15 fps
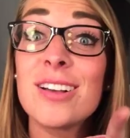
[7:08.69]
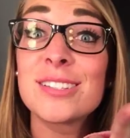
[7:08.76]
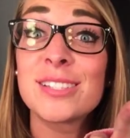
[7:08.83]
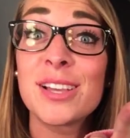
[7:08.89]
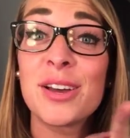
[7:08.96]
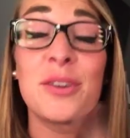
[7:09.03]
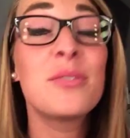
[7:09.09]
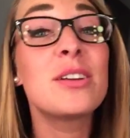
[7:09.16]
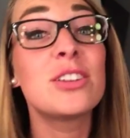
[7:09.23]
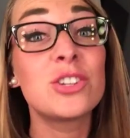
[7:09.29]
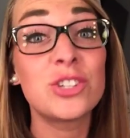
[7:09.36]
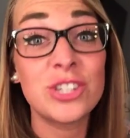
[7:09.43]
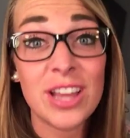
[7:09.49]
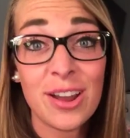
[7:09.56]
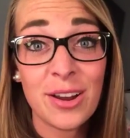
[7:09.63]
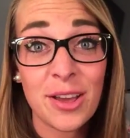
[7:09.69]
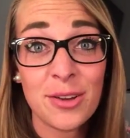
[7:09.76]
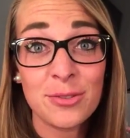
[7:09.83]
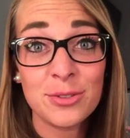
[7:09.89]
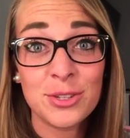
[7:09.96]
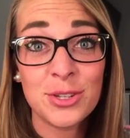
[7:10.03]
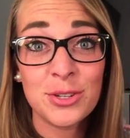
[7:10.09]
Also, shout
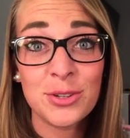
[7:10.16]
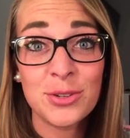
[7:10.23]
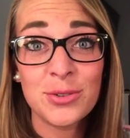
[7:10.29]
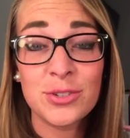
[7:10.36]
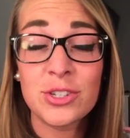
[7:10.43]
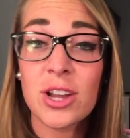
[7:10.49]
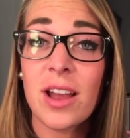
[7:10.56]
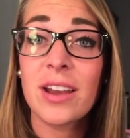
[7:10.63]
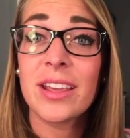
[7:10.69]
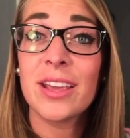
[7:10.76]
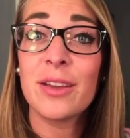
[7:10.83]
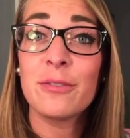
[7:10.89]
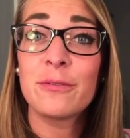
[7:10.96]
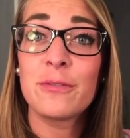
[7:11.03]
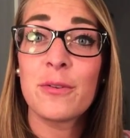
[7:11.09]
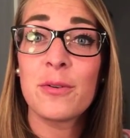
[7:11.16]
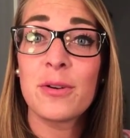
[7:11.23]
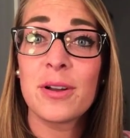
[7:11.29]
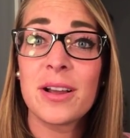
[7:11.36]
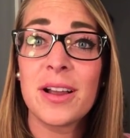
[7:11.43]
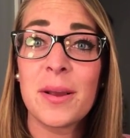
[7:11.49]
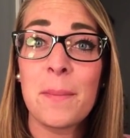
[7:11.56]
out to Johnny
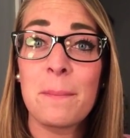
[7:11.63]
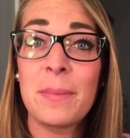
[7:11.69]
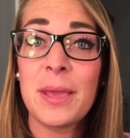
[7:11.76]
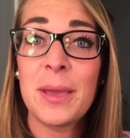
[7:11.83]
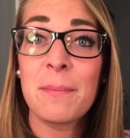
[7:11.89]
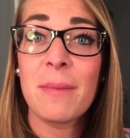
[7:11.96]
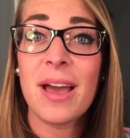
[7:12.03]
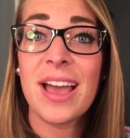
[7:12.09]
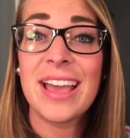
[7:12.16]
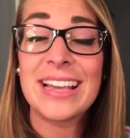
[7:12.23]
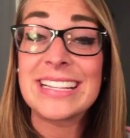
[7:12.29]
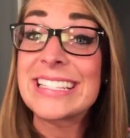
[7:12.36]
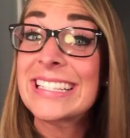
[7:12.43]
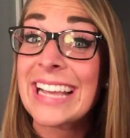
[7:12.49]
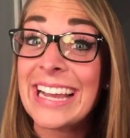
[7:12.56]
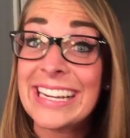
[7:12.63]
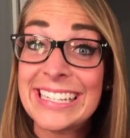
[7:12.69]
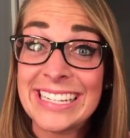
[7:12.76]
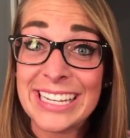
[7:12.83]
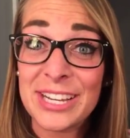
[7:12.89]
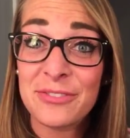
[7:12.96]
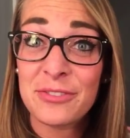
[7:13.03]
for being my
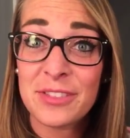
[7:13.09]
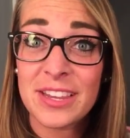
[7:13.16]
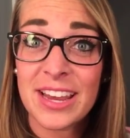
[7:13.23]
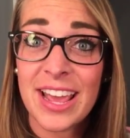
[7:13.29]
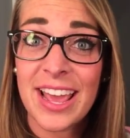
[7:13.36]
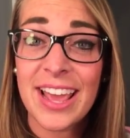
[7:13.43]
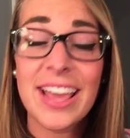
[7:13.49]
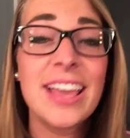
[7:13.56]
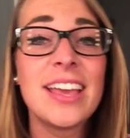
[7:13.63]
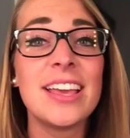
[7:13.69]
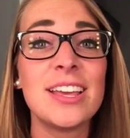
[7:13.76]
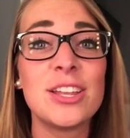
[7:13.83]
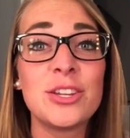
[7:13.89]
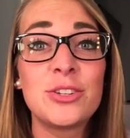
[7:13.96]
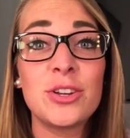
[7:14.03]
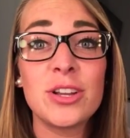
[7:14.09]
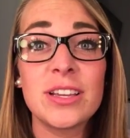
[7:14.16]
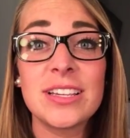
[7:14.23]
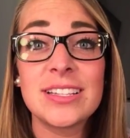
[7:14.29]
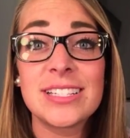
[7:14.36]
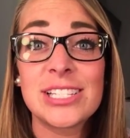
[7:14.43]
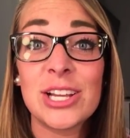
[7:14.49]
sidekick for the day. Drug
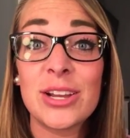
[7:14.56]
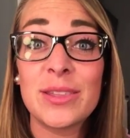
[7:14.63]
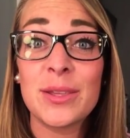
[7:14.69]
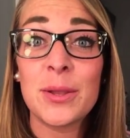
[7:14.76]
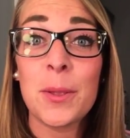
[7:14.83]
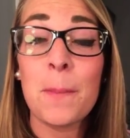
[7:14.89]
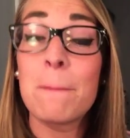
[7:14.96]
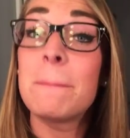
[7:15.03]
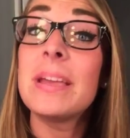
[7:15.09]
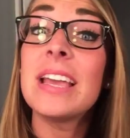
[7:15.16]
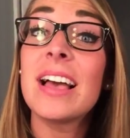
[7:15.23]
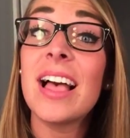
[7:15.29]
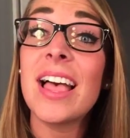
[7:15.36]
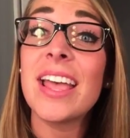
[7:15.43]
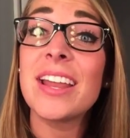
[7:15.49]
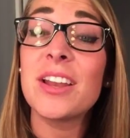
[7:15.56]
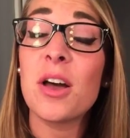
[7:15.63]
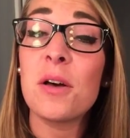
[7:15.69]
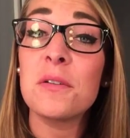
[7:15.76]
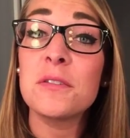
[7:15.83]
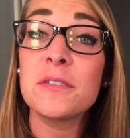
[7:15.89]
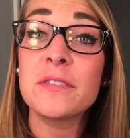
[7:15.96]
his sorry little behind
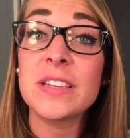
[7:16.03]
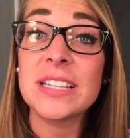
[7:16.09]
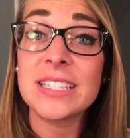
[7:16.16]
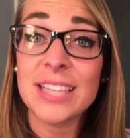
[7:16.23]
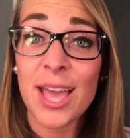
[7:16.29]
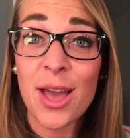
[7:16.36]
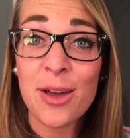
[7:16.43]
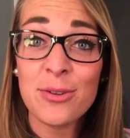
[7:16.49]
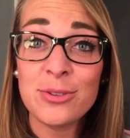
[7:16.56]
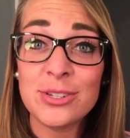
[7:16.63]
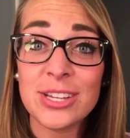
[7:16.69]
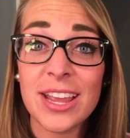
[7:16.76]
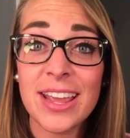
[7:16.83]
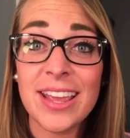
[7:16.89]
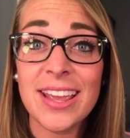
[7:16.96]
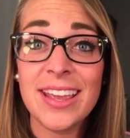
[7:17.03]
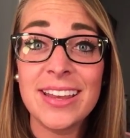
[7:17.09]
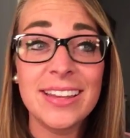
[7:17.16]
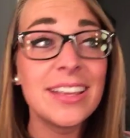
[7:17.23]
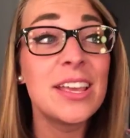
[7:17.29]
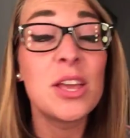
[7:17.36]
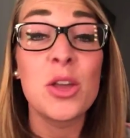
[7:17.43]
off of his couch
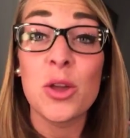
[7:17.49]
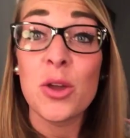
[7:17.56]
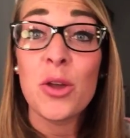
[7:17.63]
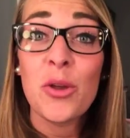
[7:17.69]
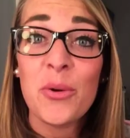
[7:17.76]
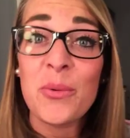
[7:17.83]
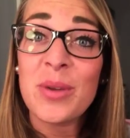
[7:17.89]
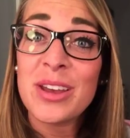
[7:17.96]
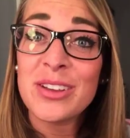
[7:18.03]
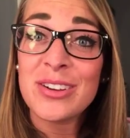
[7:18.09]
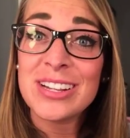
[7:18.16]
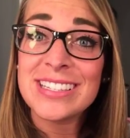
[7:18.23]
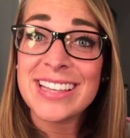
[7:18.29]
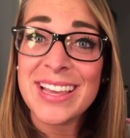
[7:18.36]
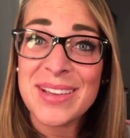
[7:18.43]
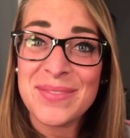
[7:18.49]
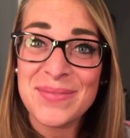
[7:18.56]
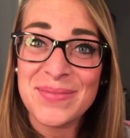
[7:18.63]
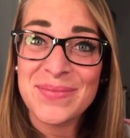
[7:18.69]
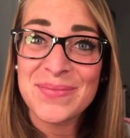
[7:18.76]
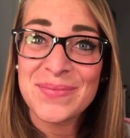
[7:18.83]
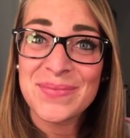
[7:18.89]
and we had a great time.